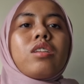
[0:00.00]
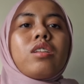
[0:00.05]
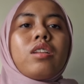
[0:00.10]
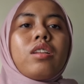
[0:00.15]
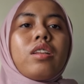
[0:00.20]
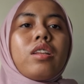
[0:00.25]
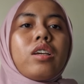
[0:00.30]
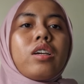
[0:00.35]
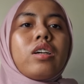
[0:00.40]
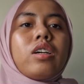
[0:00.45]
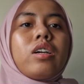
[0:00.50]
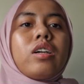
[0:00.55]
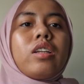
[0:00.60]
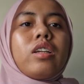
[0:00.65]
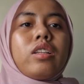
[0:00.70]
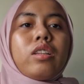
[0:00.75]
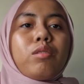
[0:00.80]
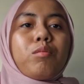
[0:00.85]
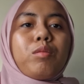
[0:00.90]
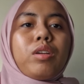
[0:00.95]
the
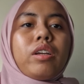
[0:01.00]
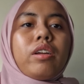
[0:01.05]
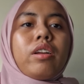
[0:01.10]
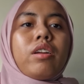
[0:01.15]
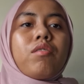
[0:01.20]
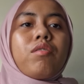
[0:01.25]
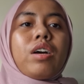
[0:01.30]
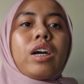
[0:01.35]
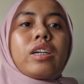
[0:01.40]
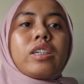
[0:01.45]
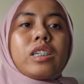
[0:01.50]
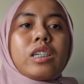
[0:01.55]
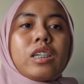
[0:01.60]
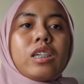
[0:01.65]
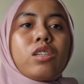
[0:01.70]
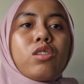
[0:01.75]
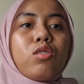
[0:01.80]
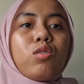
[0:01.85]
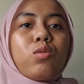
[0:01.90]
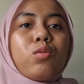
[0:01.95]
determine grade
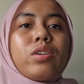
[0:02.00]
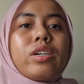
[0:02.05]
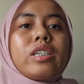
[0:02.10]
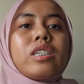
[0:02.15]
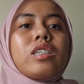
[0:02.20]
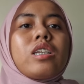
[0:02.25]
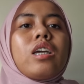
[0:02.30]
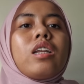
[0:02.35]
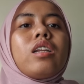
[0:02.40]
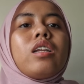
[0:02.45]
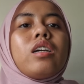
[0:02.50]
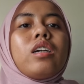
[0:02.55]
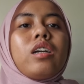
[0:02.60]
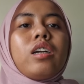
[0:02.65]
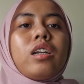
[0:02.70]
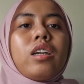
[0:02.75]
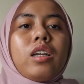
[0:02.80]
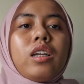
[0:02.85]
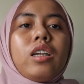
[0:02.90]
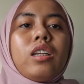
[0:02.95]
function to assign a
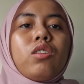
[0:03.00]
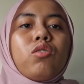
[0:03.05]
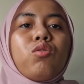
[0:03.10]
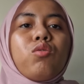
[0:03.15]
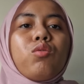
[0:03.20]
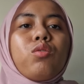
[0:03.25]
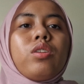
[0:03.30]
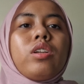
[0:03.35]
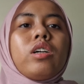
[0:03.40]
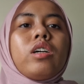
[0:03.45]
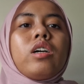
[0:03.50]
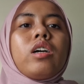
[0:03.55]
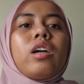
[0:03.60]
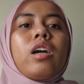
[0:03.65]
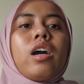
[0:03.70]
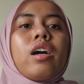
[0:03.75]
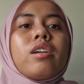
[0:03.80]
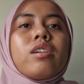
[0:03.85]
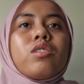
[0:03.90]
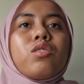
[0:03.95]
grade to the
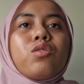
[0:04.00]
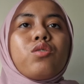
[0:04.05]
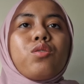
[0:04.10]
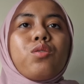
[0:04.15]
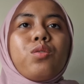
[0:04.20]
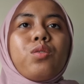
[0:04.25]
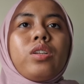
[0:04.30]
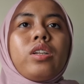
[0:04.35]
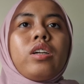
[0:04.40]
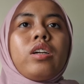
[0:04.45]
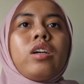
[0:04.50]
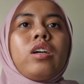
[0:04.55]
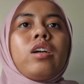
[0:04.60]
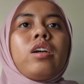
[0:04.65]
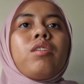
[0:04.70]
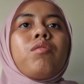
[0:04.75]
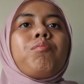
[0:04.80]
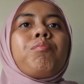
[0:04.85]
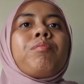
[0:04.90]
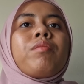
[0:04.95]
current
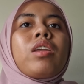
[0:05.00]
student,